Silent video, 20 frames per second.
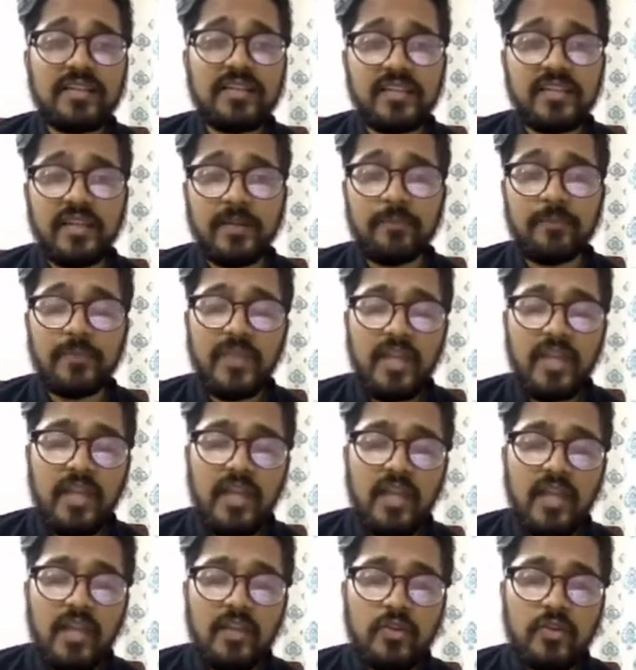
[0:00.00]
say
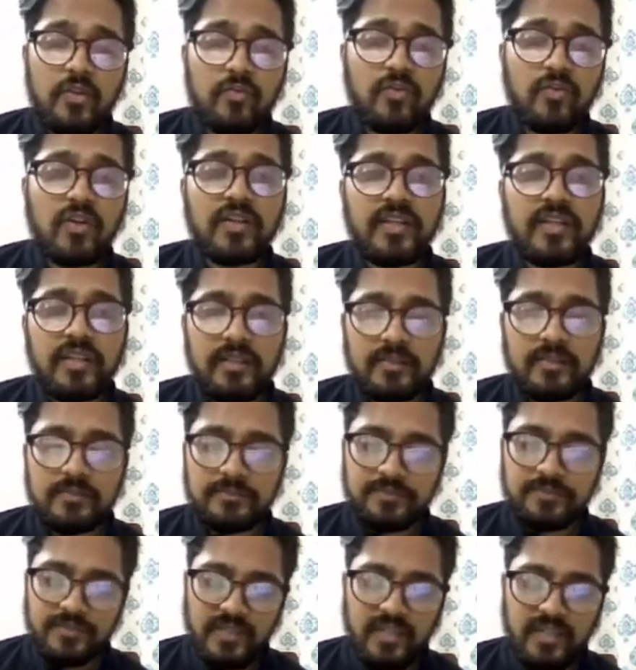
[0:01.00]
you're working
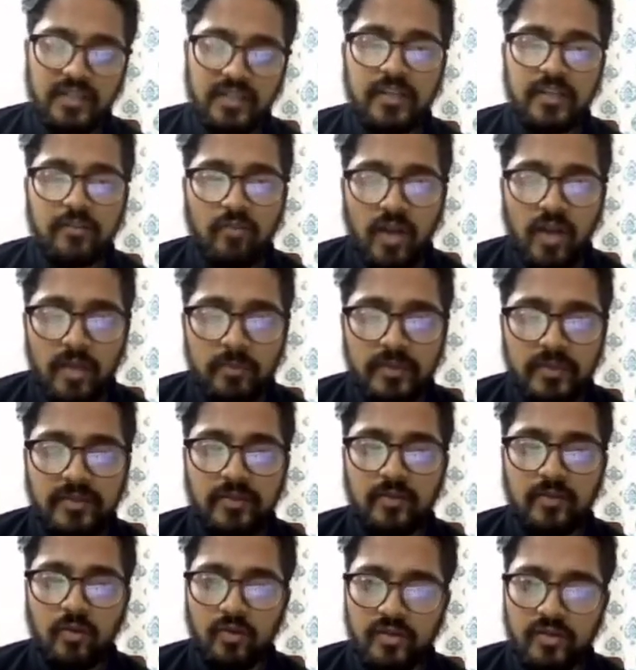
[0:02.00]
in an environment.
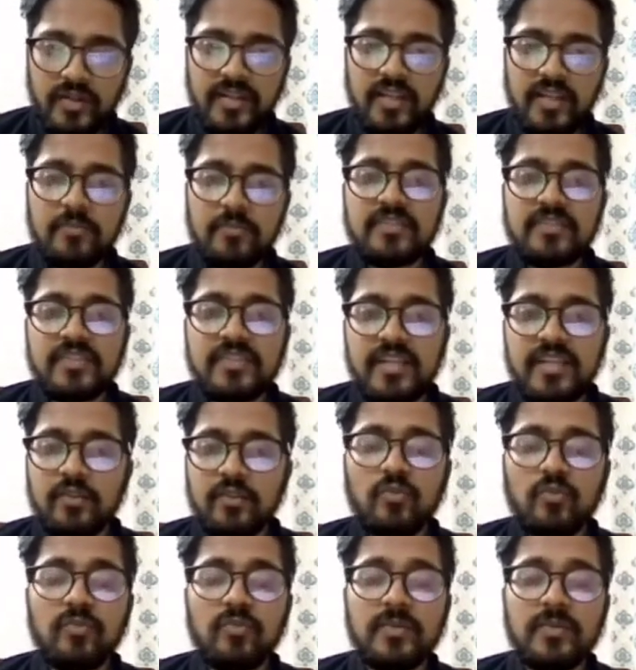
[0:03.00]
All right, I've been saying
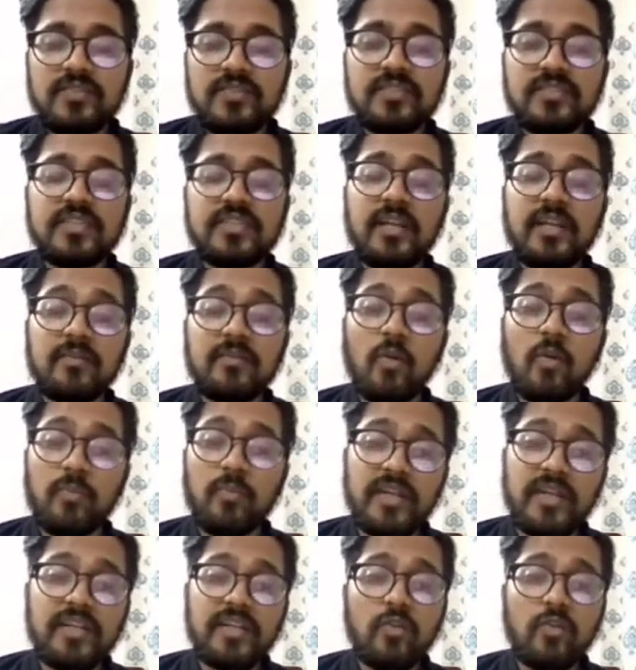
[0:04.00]
no business can
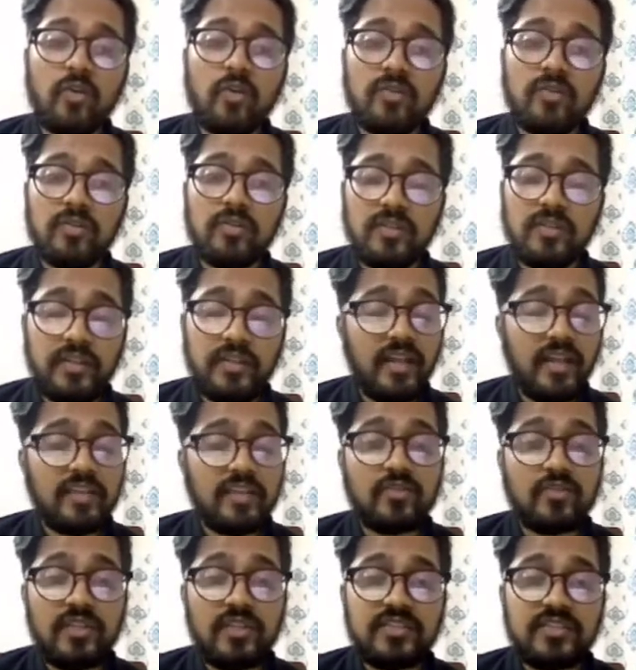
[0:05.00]
operate in
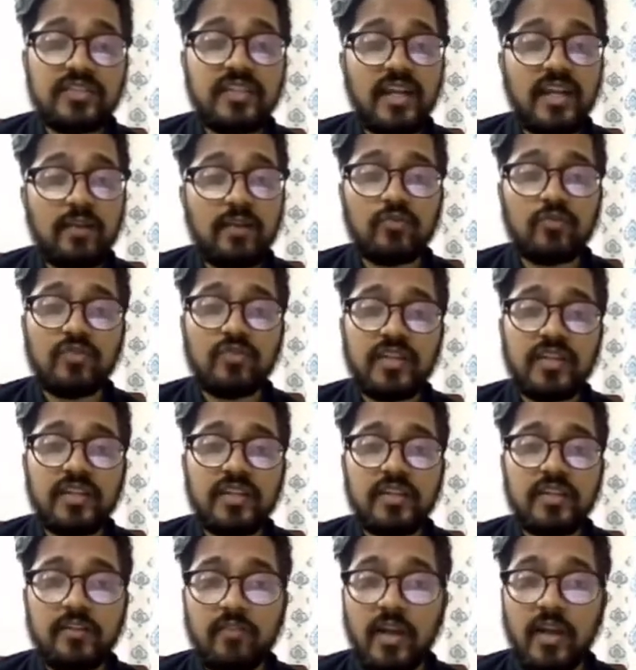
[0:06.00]
isolation. They have to work in an
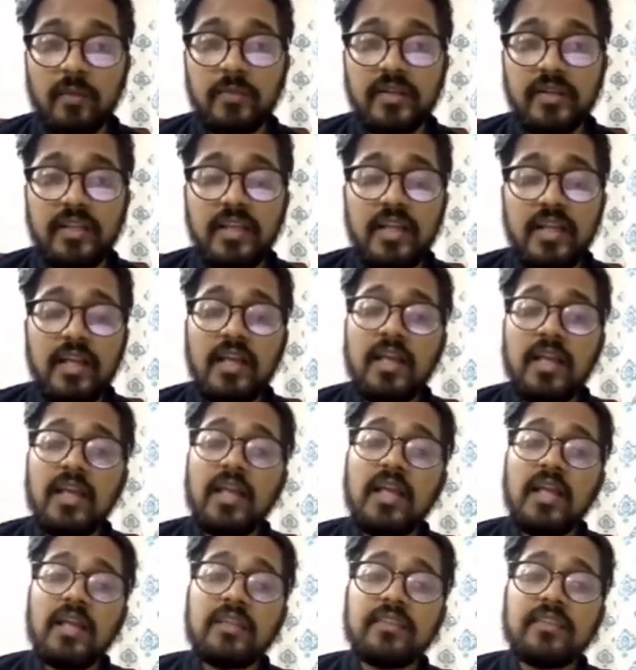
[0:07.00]
environment.
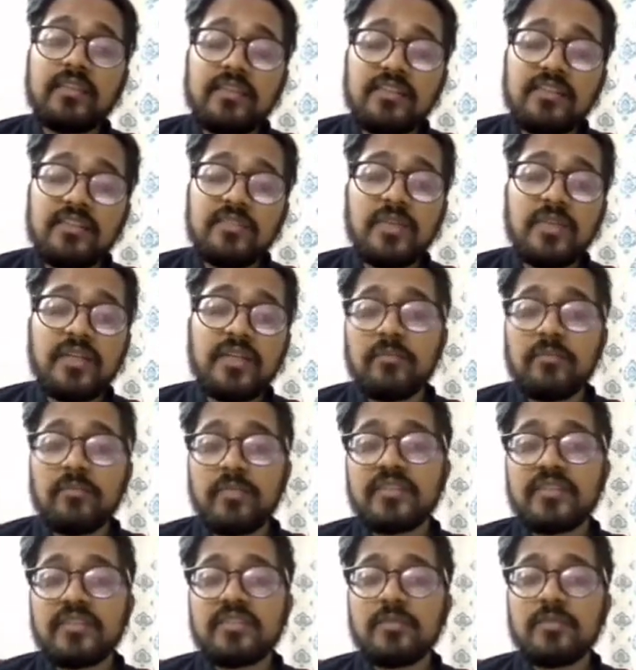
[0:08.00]
The government
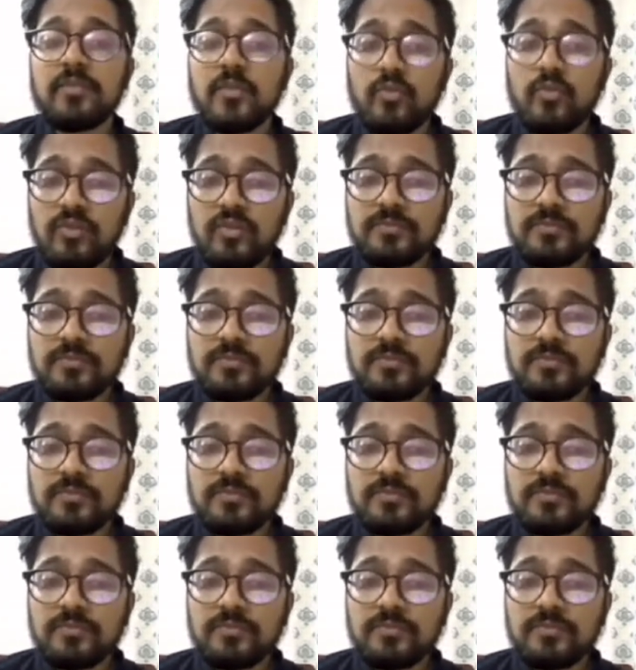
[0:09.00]
brings up a rule.